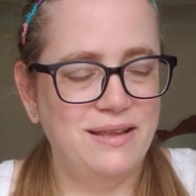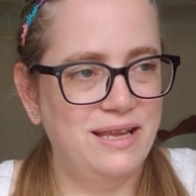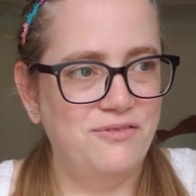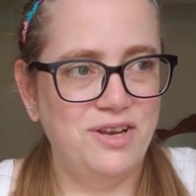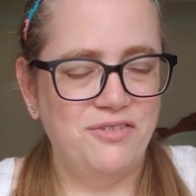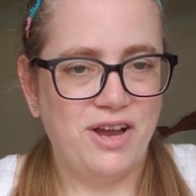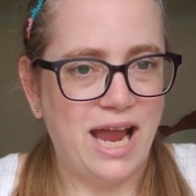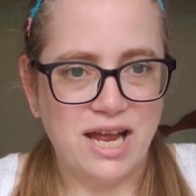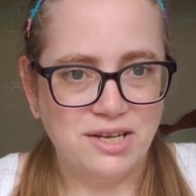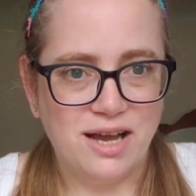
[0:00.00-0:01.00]
even if I
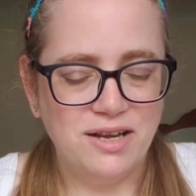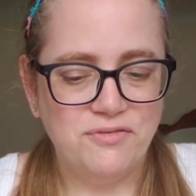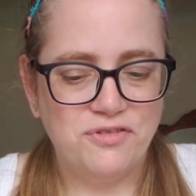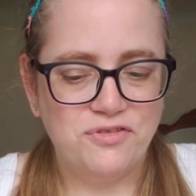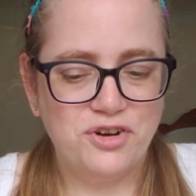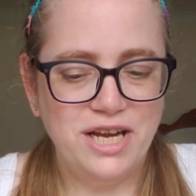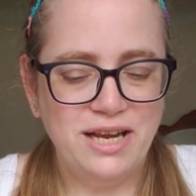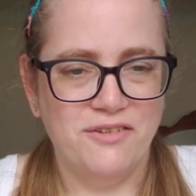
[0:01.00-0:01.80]
hadn't gotten it for free,